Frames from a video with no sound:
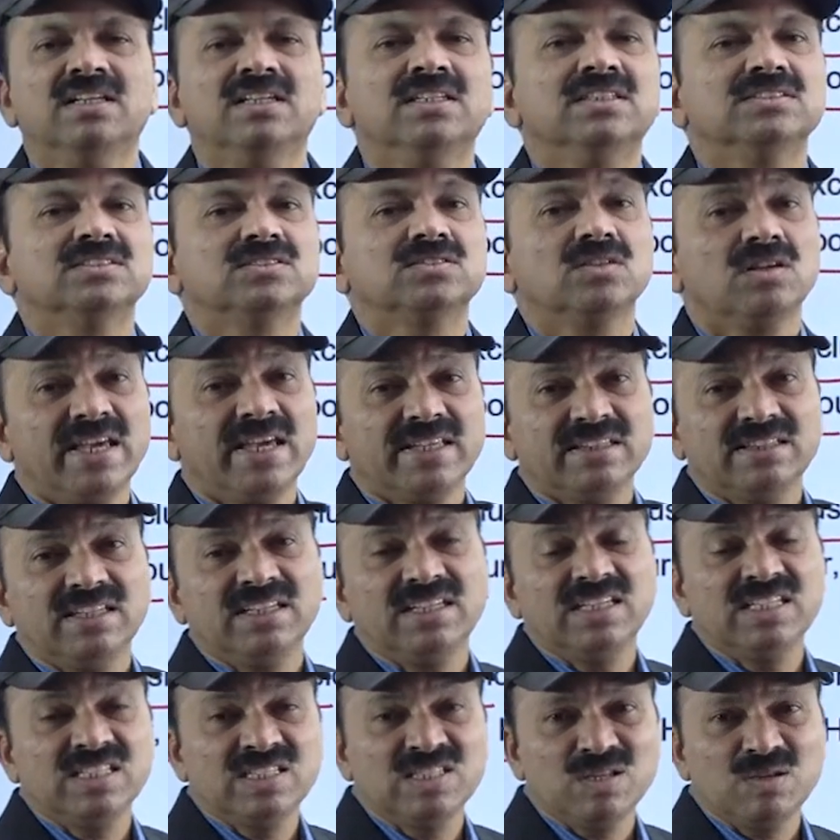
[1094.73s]
So like the
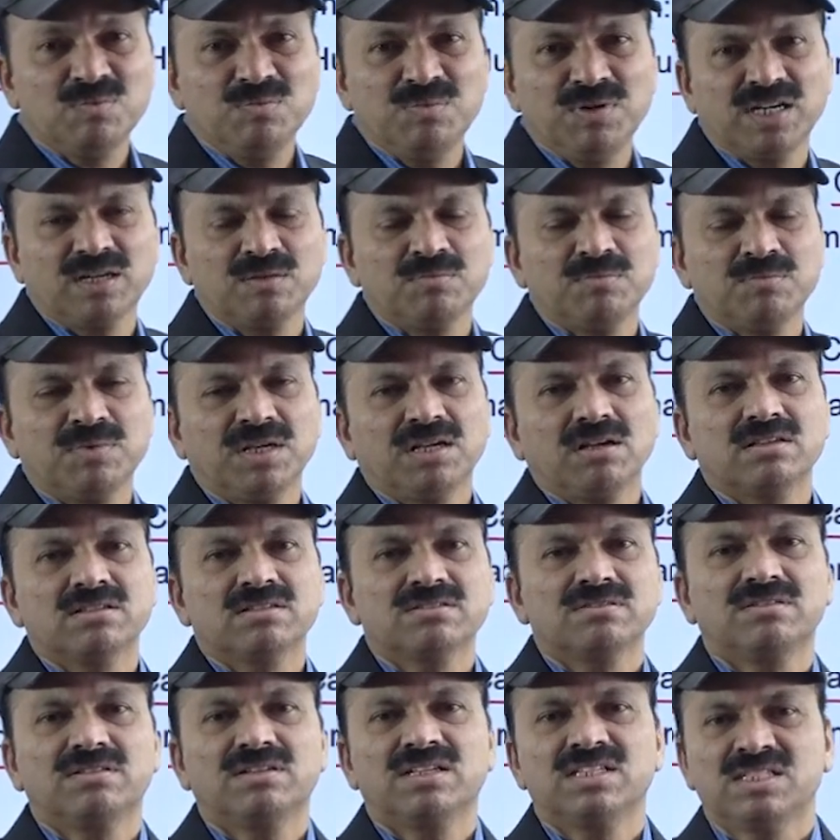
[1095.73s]
disability, because
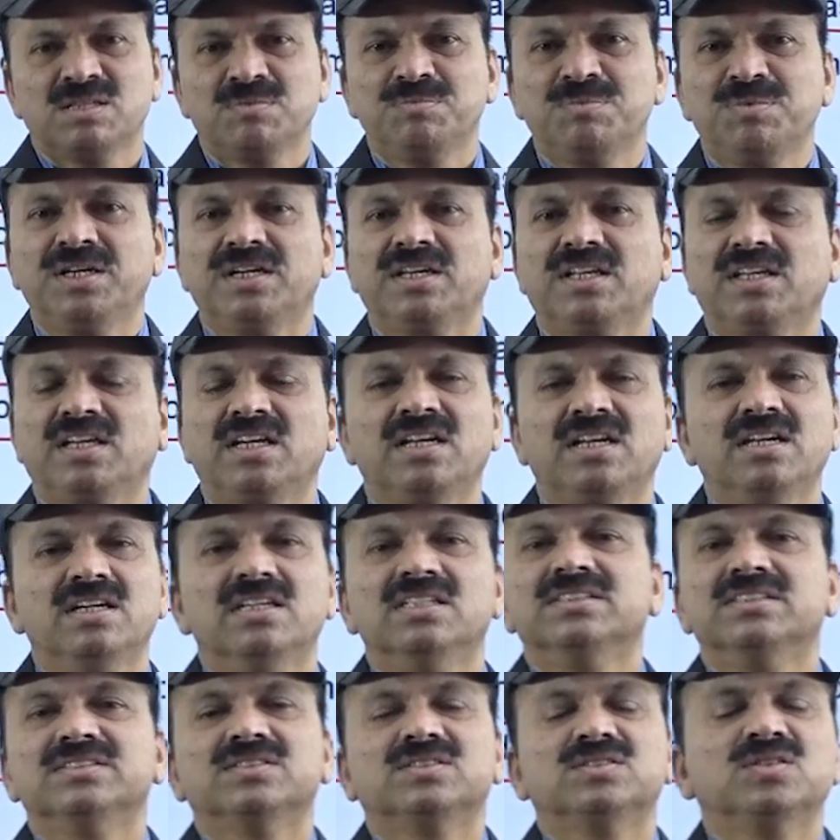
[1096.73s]
of disability,
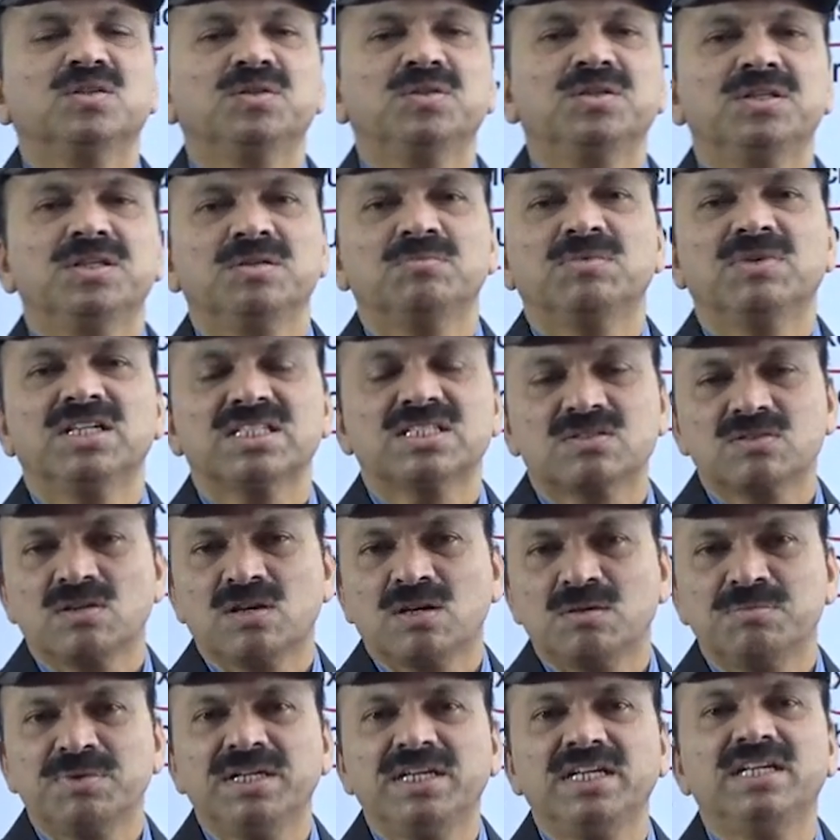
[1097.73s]
so you must
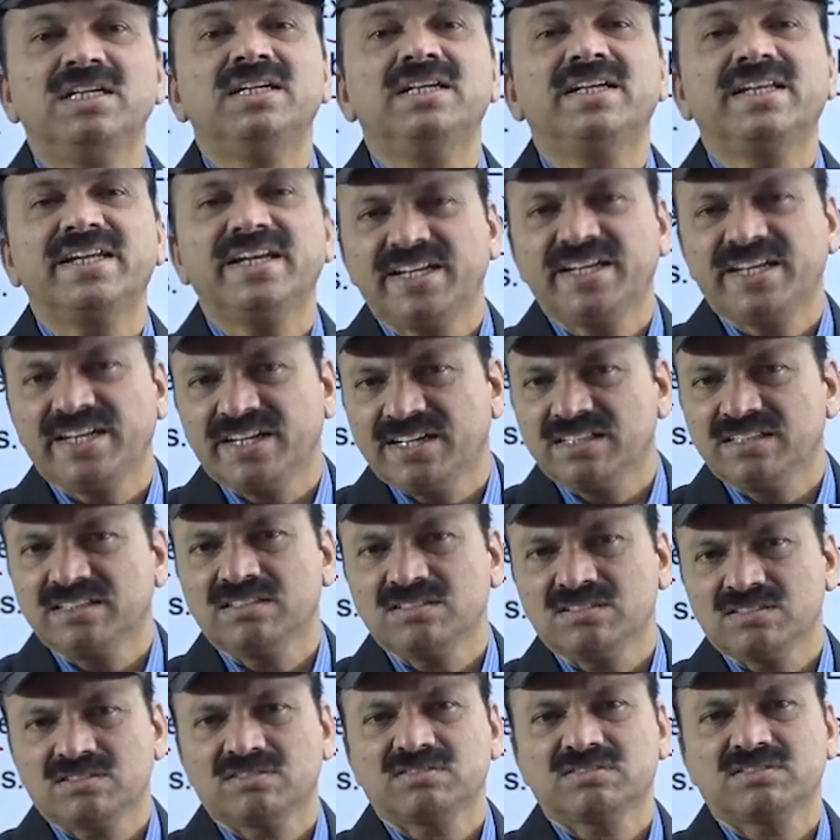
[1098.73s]
not be ill-treated in
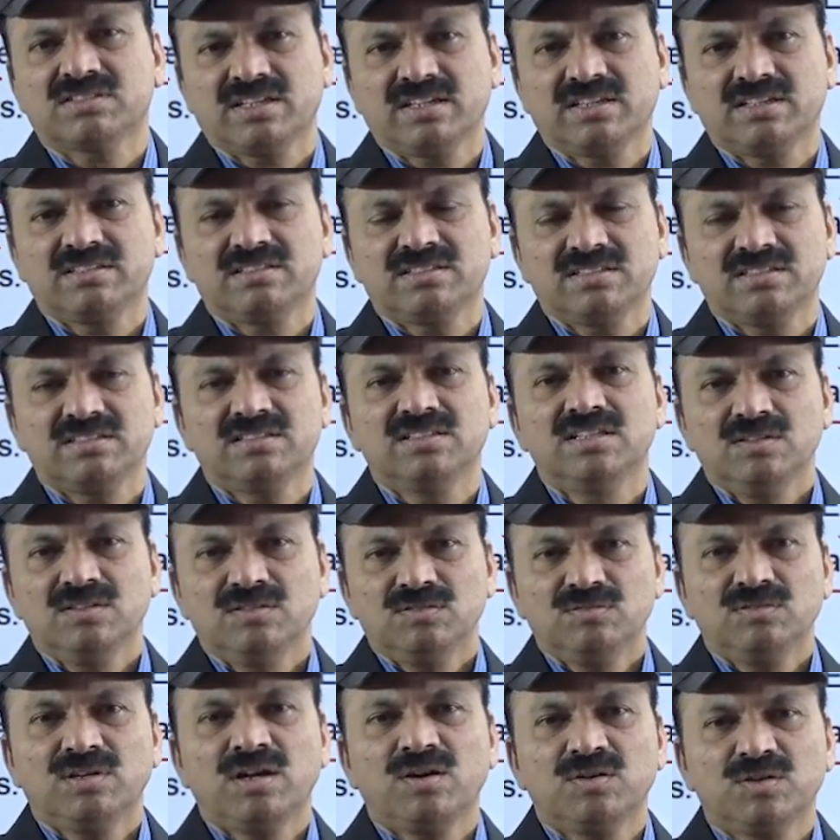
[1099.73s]
the society.
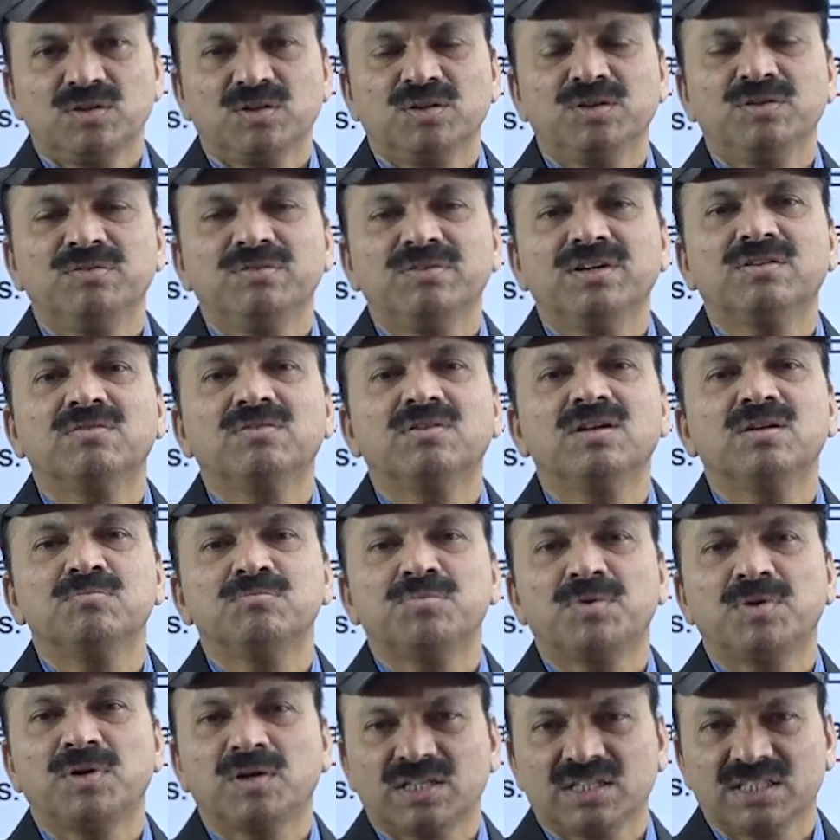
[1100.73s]
We have to give equal
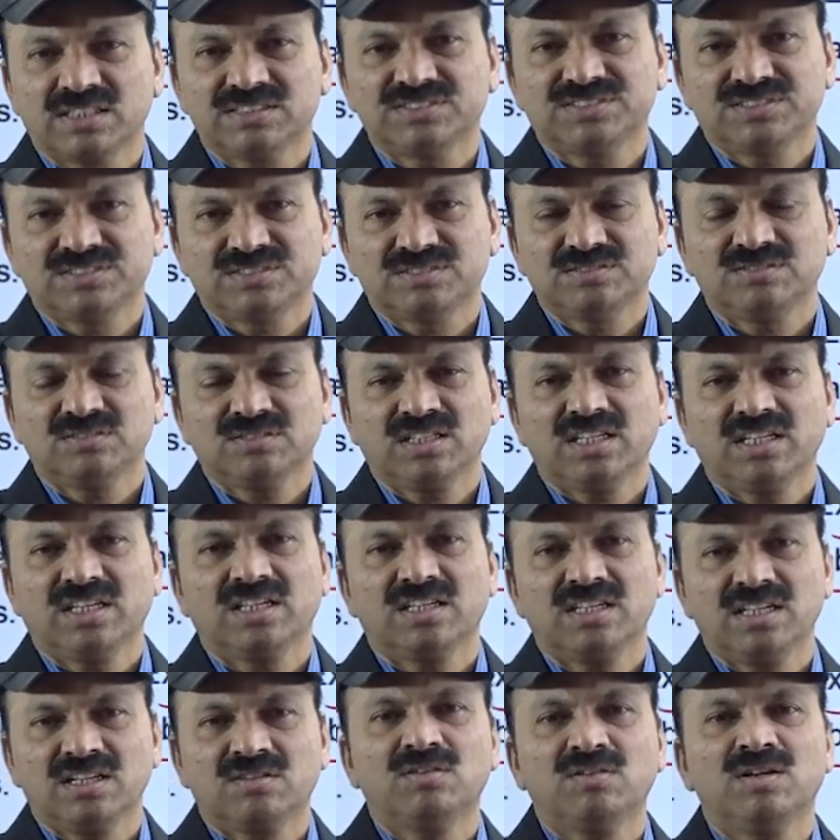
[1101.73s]
importance. Okay,
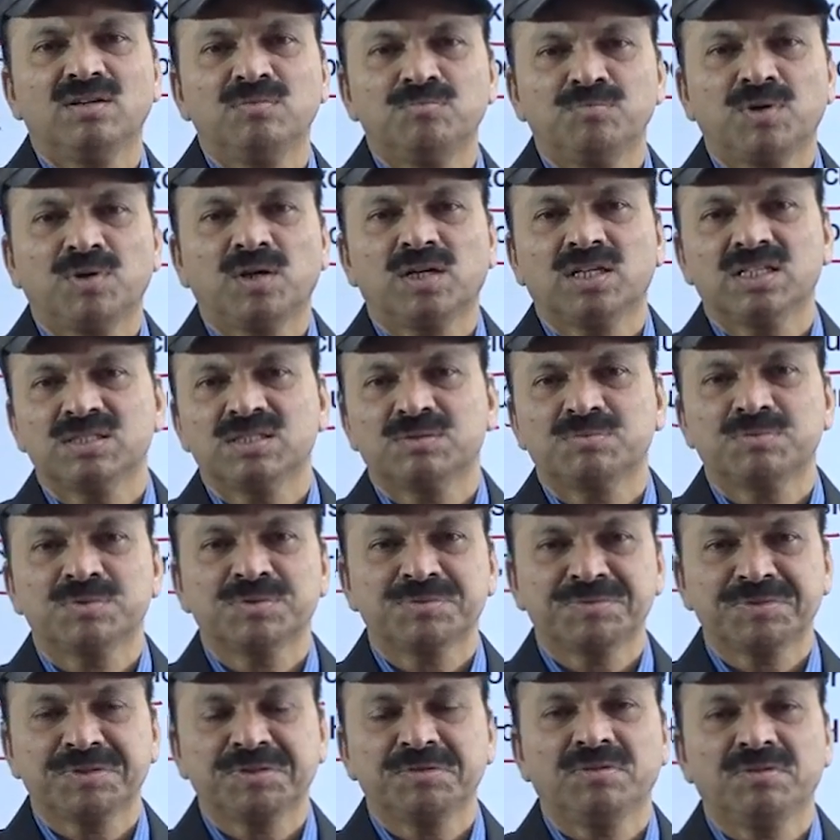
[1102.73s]
equal importance
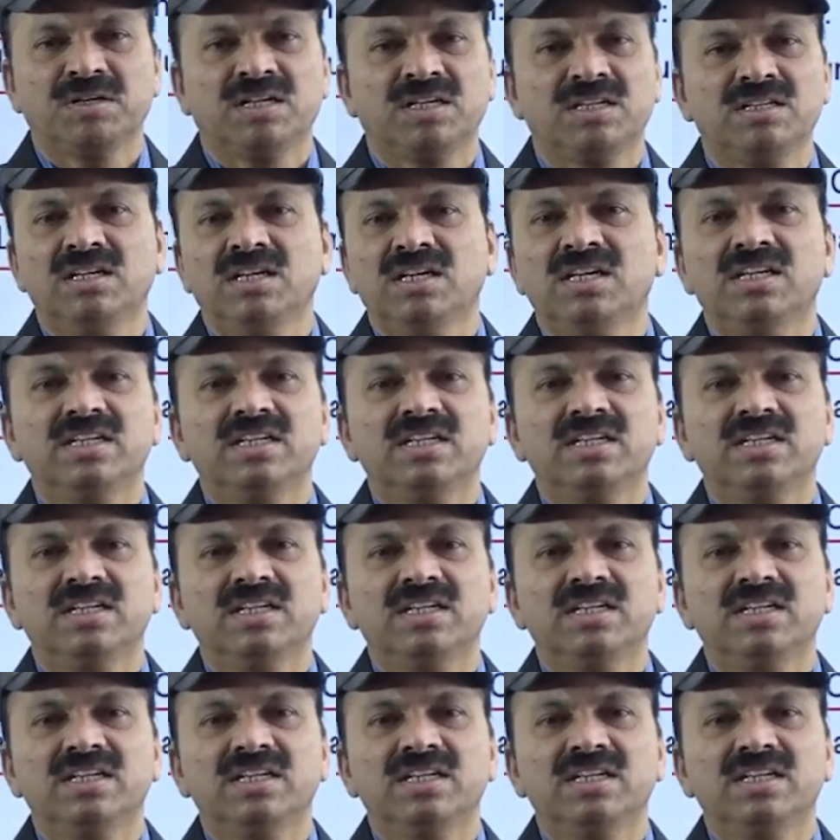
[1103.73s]
must be given.